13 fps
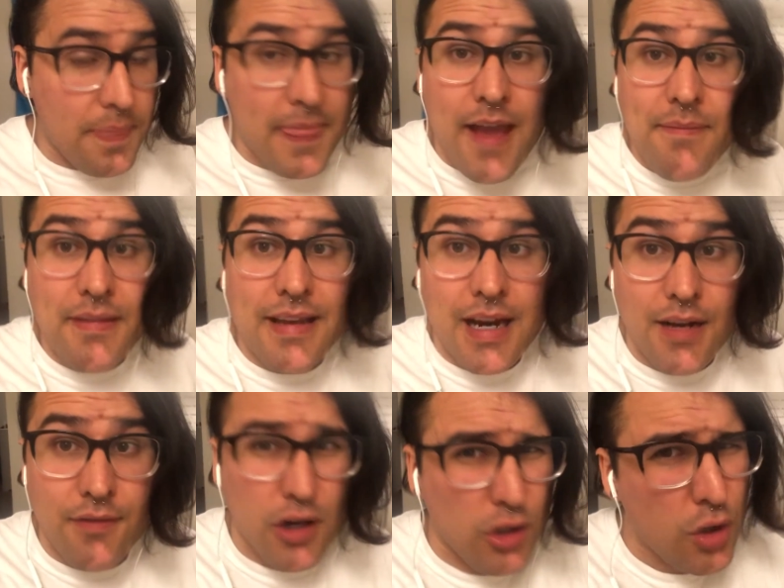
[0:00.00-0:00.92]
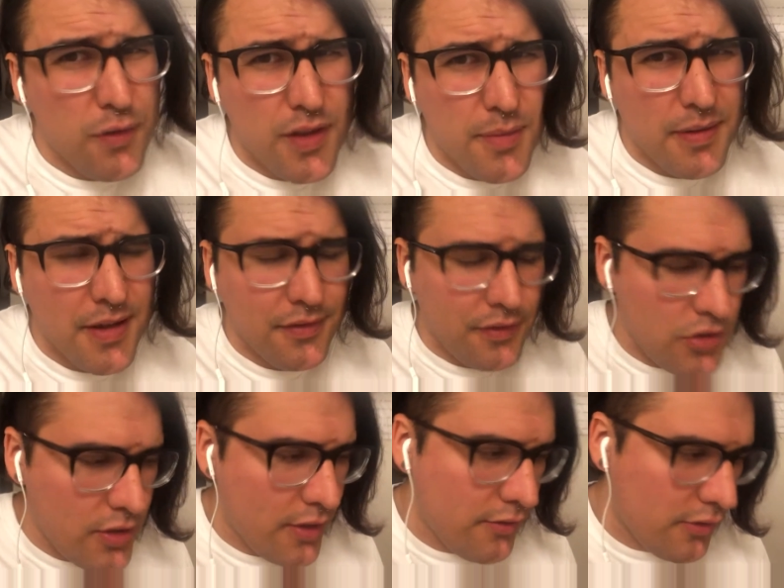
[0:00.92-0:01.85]
I've been kind of all over the place in
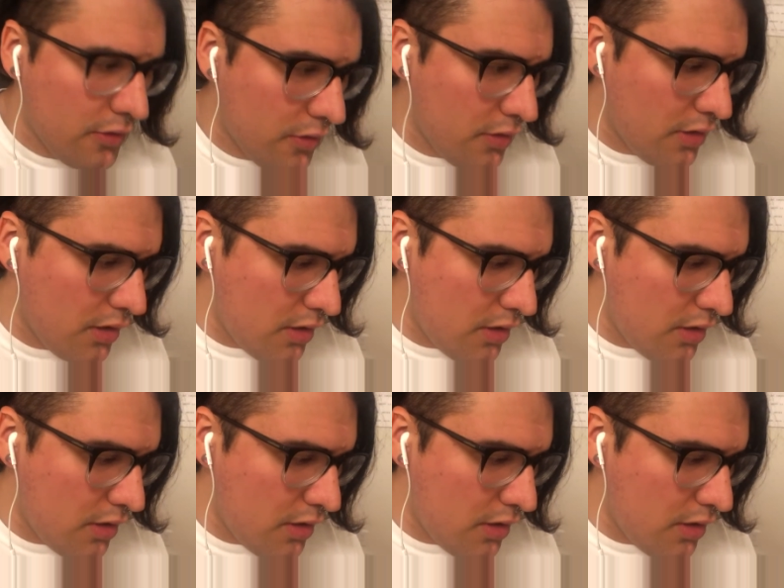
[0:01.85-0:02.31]
general.